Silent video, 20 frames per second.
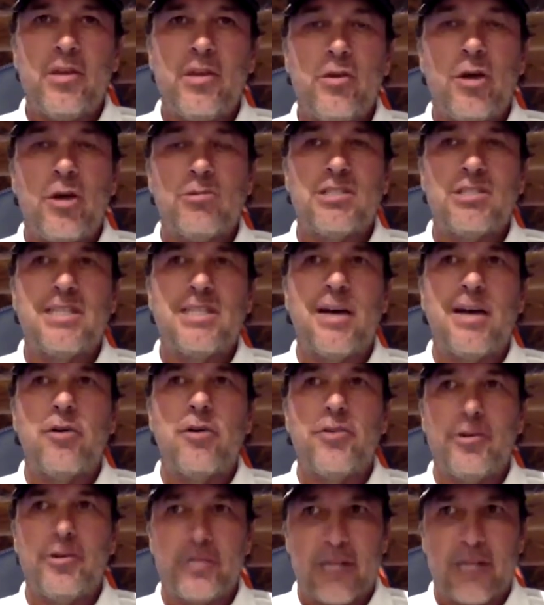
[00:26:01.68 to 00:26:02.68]
know sell
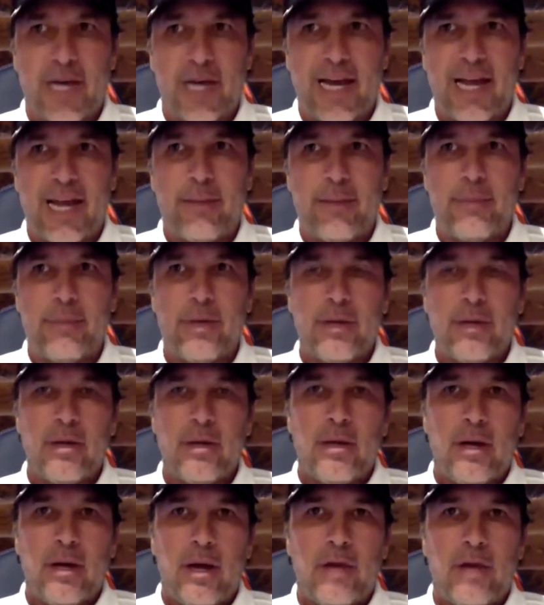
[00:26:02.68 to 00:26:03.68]
your time
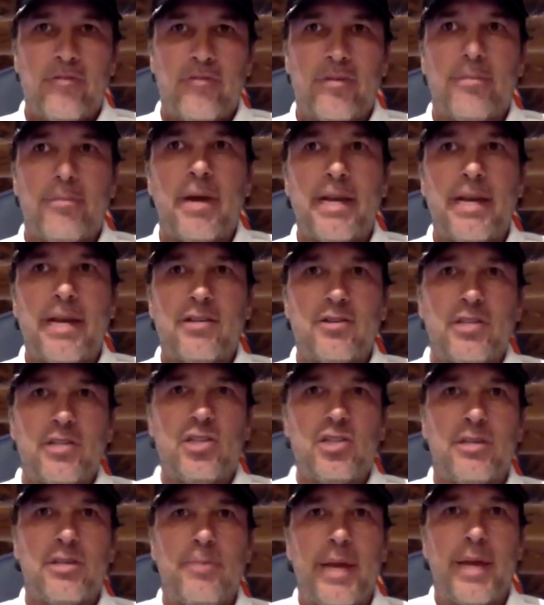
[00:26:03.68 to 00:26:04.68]
for money so that you can
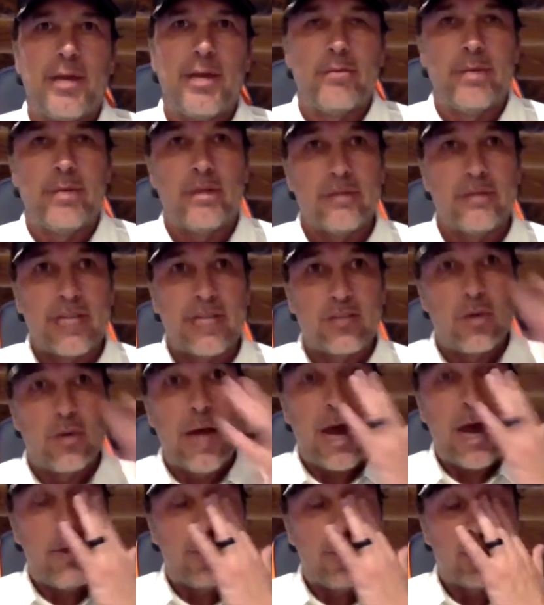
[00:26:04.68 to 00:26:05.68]
pay your bills. That's how
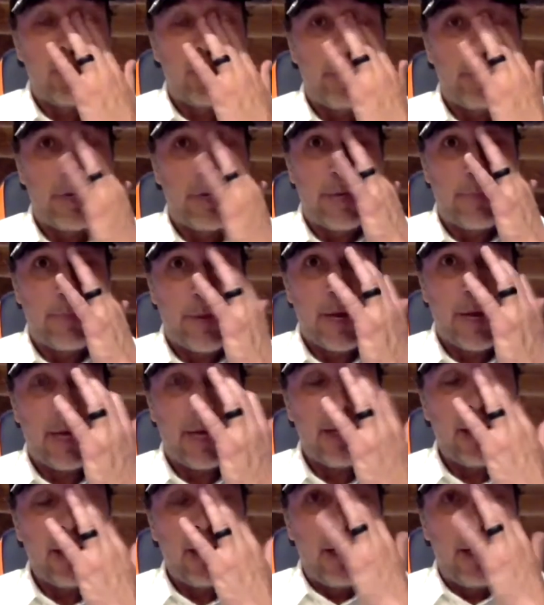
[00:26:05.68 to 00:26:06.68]
most people get by.
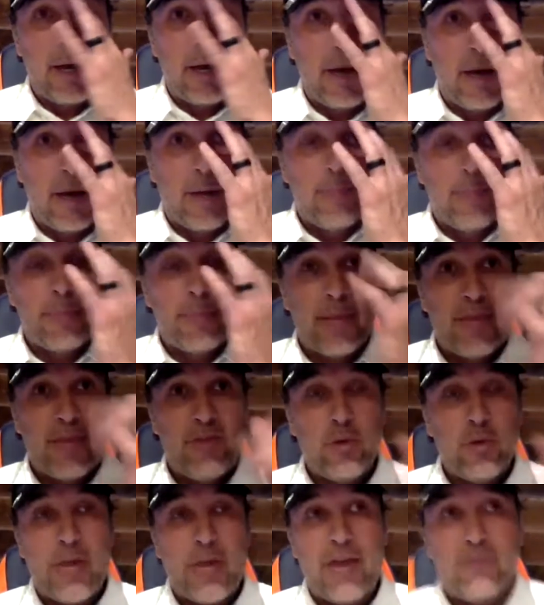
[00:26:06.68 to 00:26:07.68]
If you
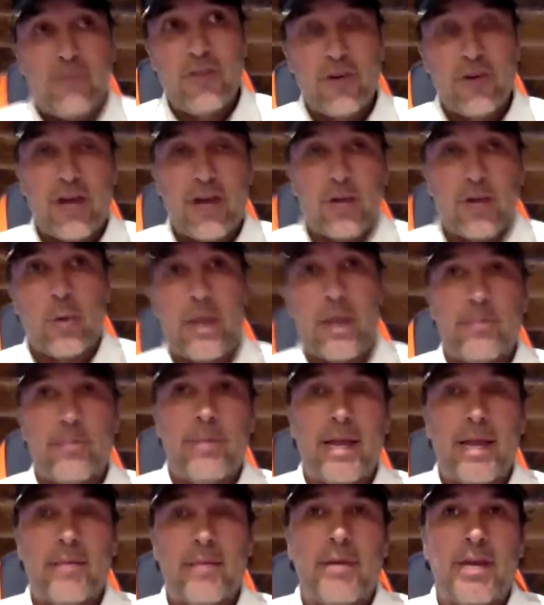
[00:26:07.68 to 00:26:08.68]
can't figure out a way to make
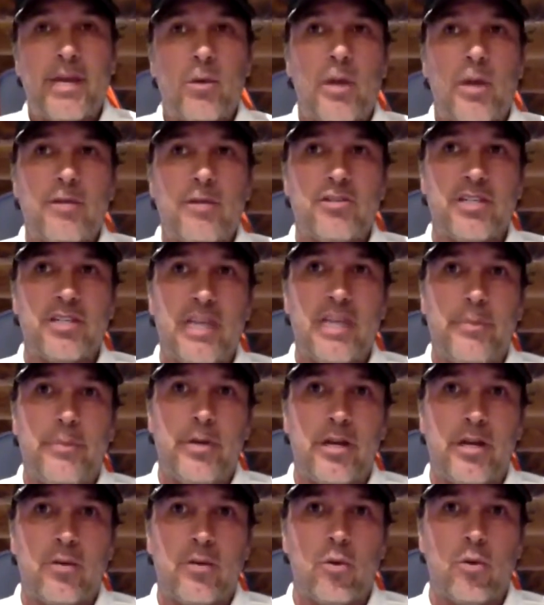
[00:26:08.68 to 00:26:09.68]
money while you sleep, you're going
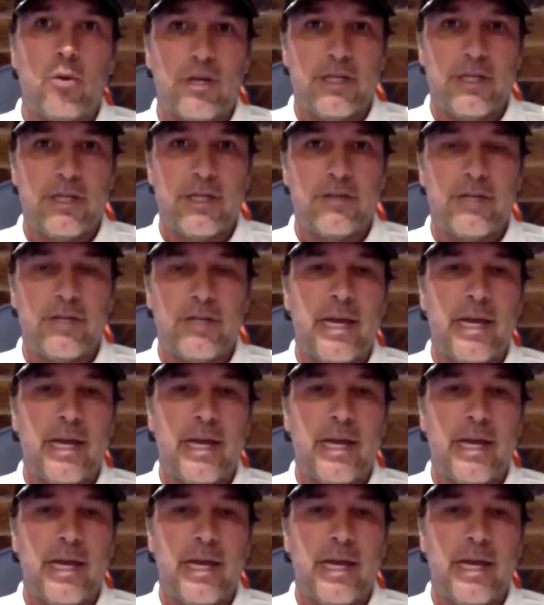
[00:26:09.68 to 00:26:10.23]
to work until you're dead.